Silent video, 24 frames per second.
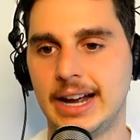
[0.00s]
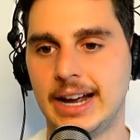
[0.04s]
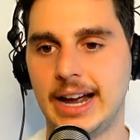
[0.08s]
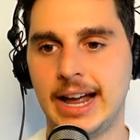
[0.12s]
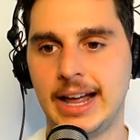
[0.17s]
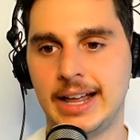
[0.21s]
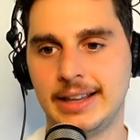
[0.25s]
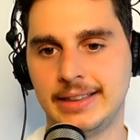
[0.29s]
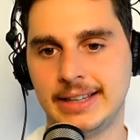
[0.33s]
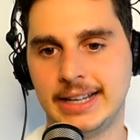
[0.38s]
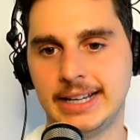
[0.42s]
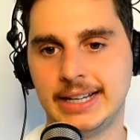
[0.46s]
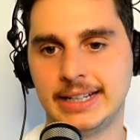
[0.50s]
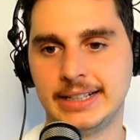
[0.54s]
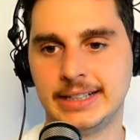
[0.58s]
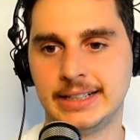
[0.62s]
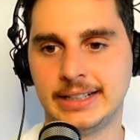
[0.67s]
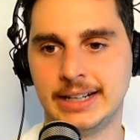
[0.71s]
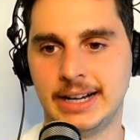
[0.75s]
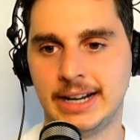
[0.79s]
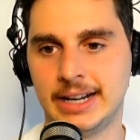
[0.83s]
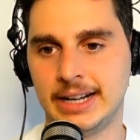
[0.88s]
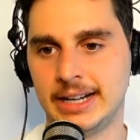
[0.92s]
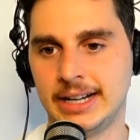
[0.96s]
And
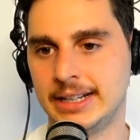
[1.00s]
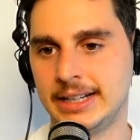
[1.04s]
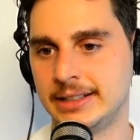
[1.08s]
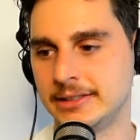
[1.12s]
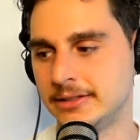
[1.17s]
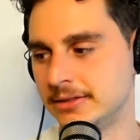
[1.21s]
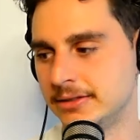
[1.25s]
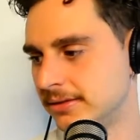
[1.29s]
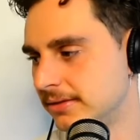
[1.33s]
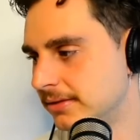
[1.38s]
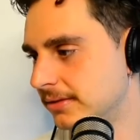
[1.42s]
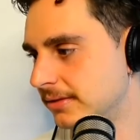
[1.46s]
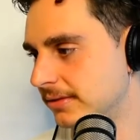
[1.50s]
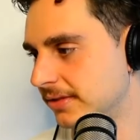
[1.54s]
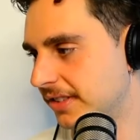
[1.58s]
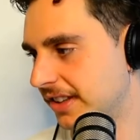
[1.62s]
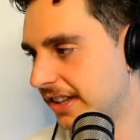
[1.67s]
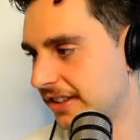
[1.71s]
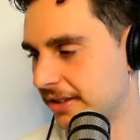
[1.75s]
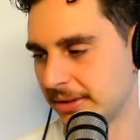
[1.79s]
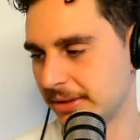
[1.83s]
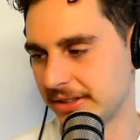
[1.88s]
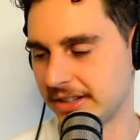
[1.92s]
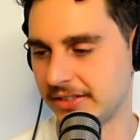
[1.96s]
then I
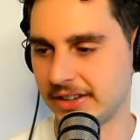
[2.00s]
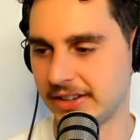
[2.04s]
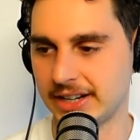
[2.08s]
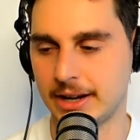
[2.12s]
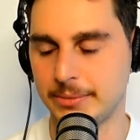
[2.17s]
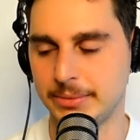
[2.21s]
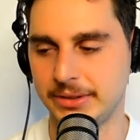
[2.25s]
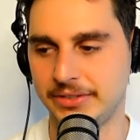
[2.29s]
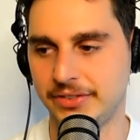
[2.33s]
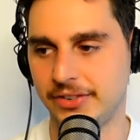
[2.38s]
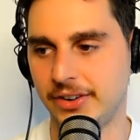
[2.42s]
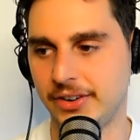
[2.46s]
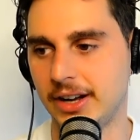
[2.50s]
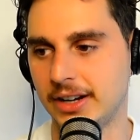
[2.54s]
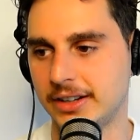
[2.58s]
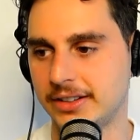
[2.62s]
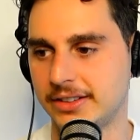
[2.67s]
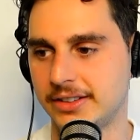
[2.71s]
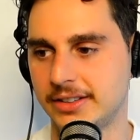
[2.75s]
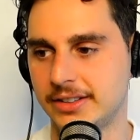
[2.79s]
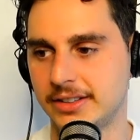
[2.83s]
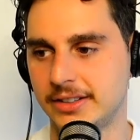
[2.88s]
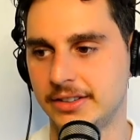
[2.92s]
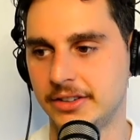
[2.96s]
said to myself, I can't be
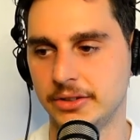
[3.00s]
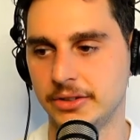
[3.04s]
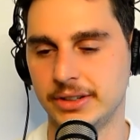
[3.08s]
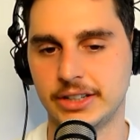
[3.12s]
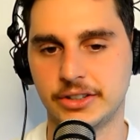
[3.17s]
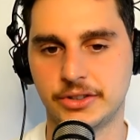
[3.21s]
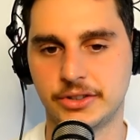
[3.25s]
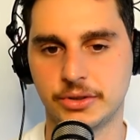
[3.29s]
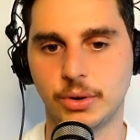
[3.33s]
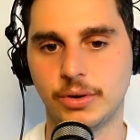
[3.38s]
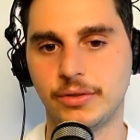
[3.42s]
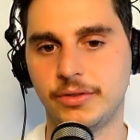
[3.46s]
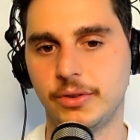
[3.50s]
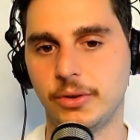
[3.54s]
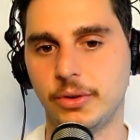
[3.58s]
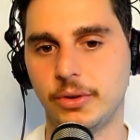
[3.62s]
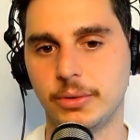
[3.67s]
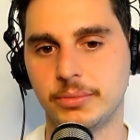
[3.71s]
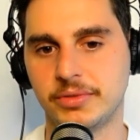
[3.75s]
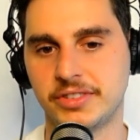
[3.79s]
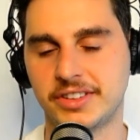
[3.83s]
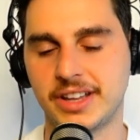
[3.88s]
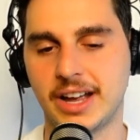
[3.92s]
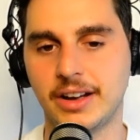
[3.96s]
fucked doing short
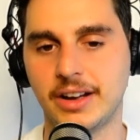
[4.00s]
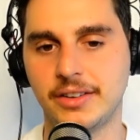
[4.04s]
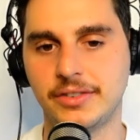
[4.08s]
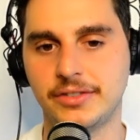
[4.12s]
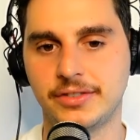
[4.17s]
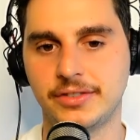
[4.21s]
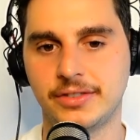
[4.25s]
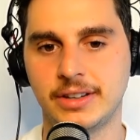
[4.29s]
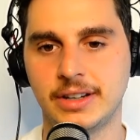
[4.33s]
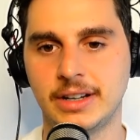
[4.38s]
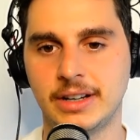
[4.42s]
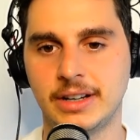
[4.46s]
form stuff,